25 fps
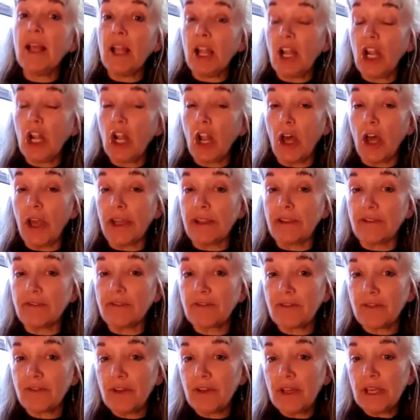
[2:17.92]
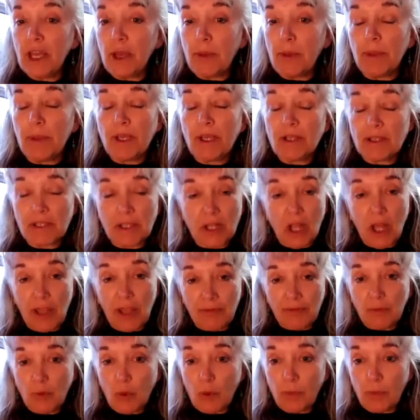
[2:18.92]
life, because
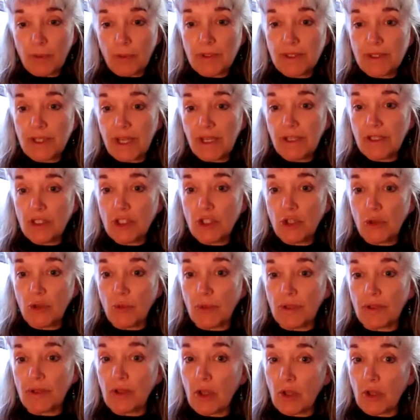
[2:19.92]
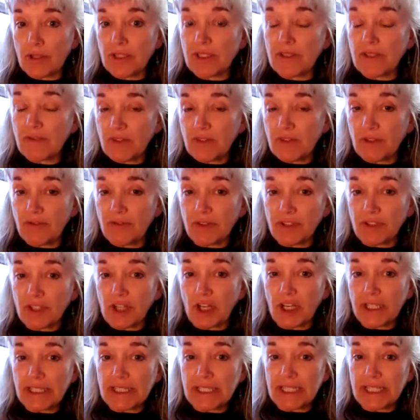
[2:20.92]
life will present you with lots of different
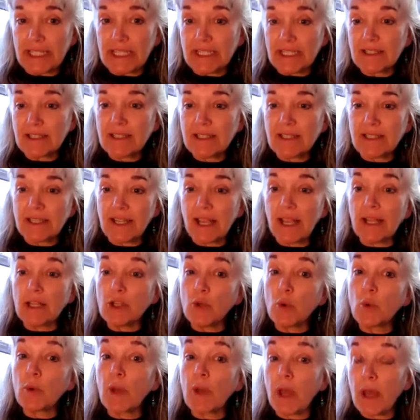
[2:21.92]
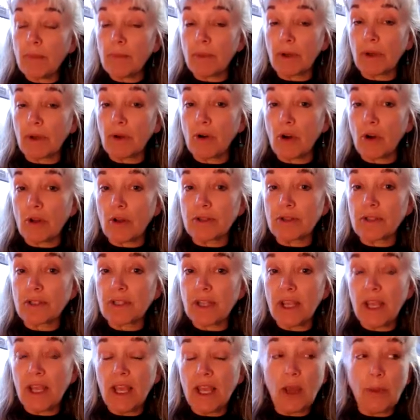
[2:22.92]
ideas, and you'll come across
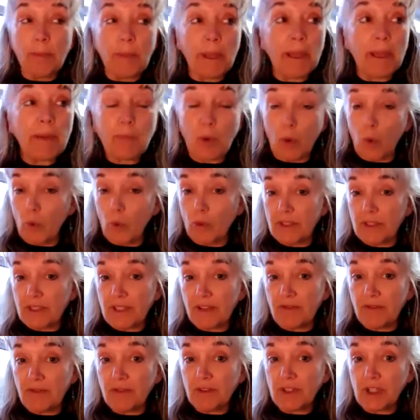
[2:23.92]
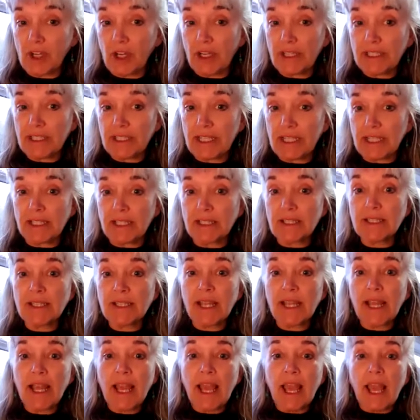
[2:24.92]
people with different ideas.
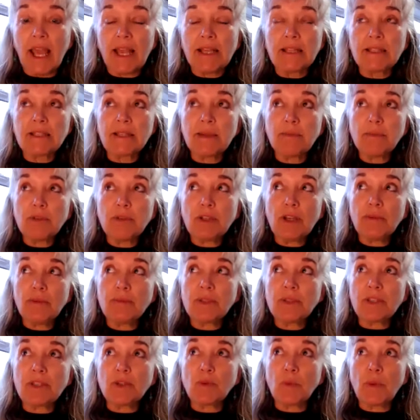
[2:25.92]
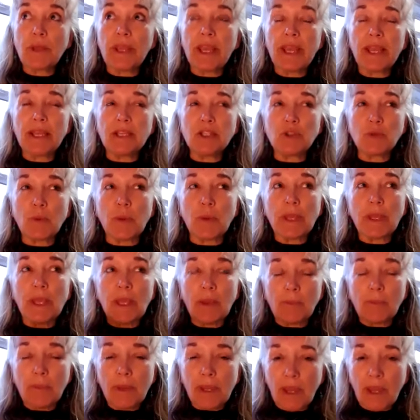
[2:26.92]
And sometimes as we age, we
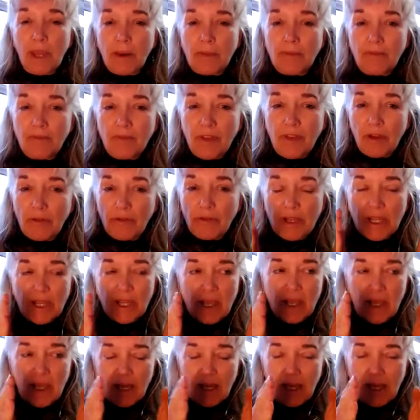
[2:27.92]
can become very